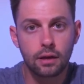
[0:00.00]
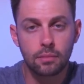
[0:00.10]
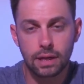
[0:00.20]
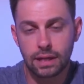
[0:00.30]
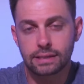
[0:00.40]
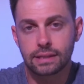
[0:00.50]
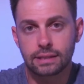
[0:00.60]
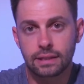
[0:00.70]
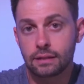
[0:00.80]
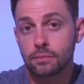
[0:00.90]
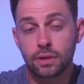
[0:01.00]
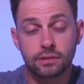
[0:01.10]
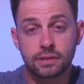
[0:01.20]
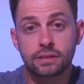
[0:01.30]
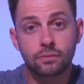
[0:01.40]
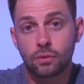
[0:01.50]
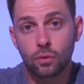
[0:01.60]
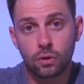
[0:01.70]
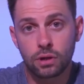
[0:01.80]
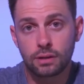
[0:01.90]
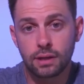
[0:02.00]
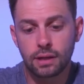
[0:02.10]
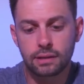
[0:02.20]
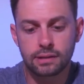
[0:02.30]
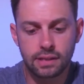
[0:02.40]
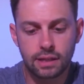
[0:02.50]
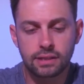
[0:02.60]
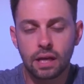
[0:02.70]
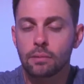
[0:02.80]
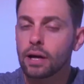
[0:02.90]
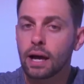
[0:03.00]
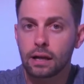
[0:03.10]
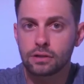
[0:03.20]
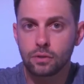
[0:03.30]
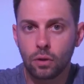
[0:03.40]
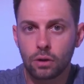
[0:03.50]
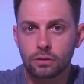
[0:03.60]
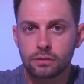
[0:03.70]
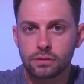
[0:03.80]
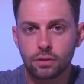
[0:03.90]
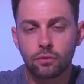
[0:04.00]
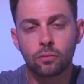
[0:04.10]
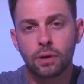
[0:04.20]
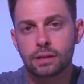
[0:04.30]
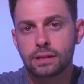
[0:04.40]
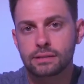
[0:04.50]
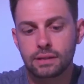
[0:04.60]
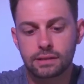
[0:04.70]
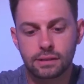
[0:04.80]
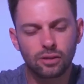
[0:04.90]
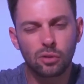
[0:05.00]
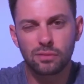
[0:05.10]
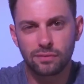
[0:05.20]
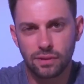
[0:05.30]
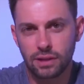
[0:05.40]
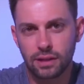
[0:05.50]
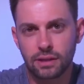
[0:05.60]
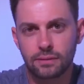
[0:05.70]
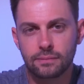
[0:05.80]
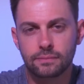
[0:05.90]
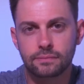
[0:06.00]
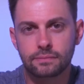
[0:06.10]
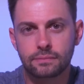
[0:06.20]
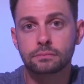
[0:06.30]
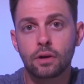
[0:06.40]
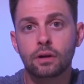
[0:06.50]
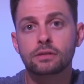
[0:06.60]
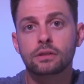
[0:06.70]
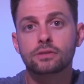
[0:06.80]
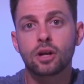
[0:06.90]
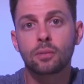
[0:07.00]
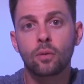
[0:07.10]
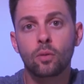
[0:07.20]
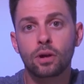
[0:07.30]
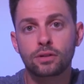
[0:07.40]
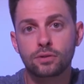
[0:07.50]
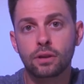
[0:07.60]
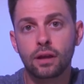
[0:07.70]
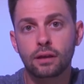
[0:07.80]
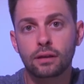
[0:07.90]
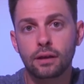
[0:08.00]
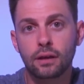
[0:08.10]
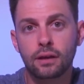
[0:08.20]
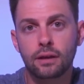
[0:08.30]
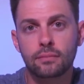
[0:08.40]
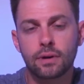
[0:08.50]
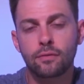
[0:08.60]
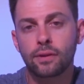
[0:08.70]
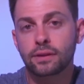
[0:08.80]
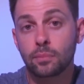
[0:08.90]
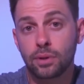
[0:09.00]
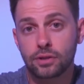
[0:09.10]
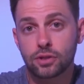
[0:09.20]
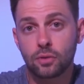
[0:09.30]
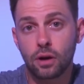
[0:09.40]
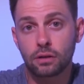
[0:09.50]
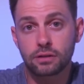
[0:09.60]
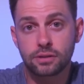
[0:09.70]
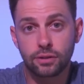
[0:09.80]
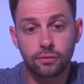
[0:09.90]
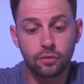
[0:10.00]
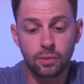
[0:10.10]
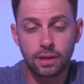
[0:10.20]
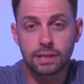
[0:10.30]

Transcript: but I guess I didn't because it didn't record anything, and the second time I got it to work. So for my testing, it's a little bit finicky. All right, so let's talk about what I do like. I feel like the picture quality is good for being